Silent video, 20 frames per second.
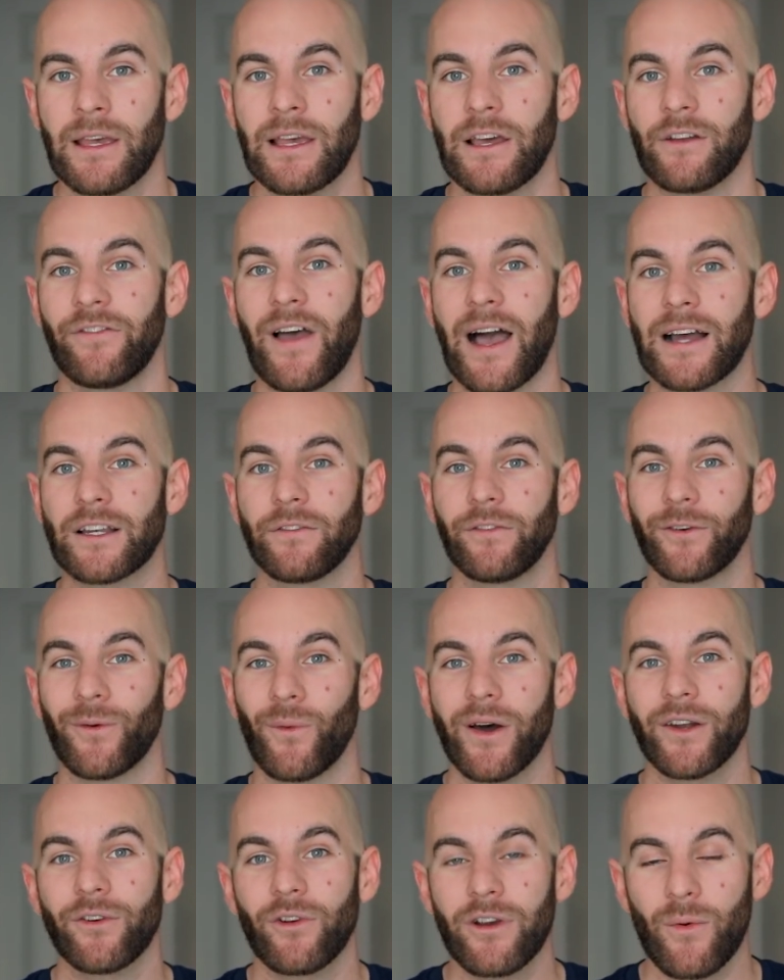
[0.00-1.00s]
In fact, if you're
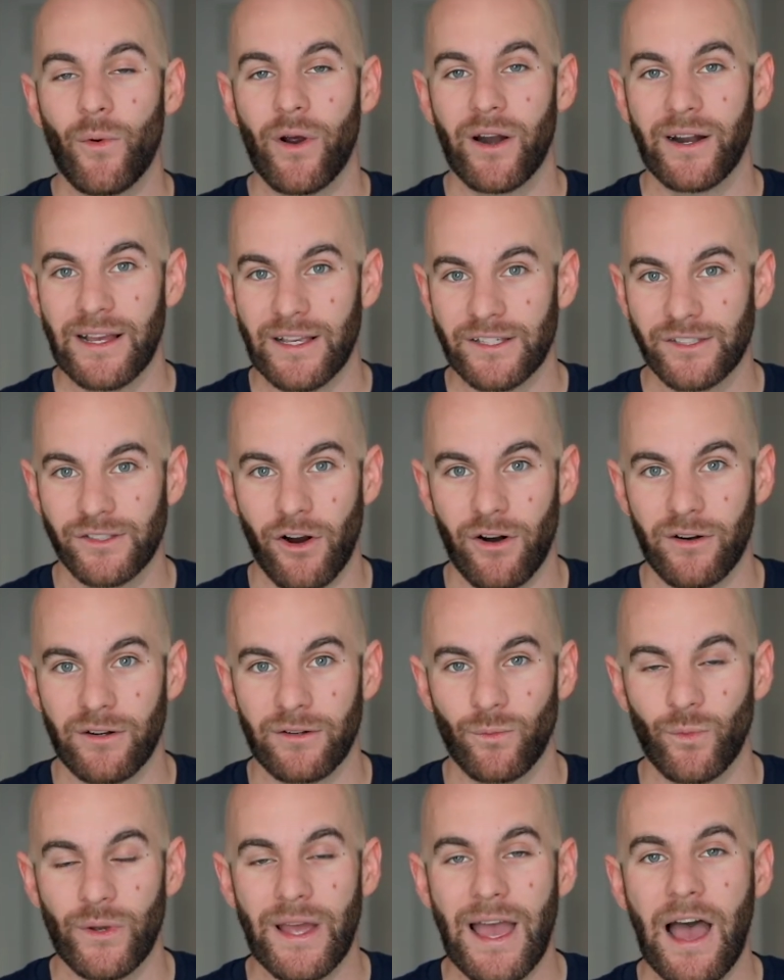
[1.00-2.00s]
wondering where to get
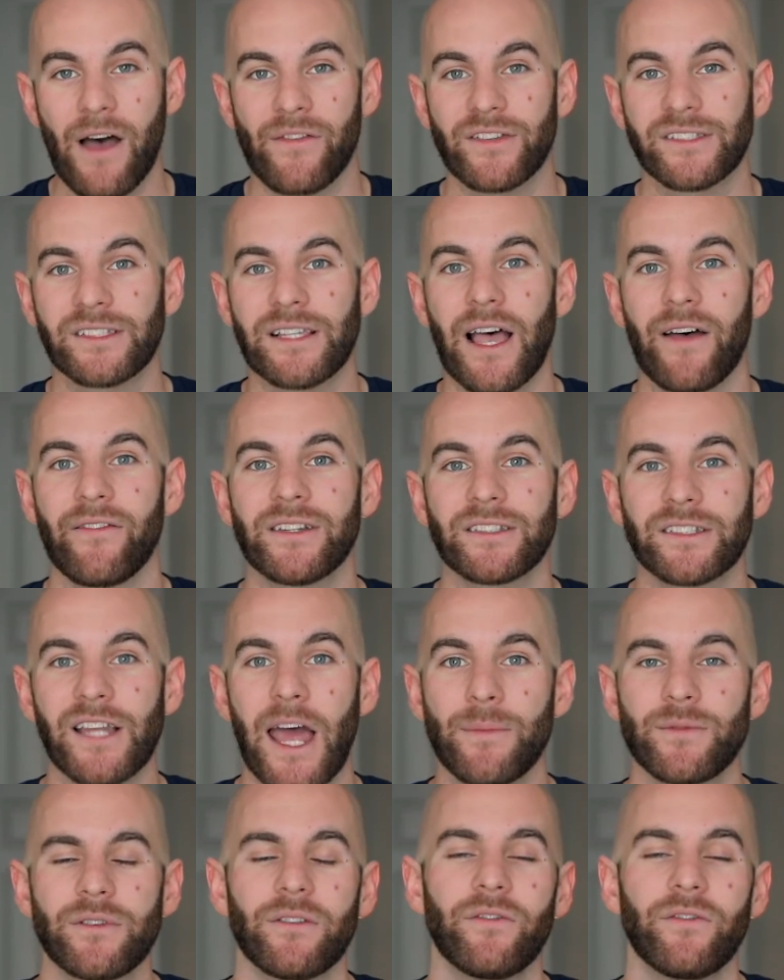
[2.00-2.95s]
started, we have 7 types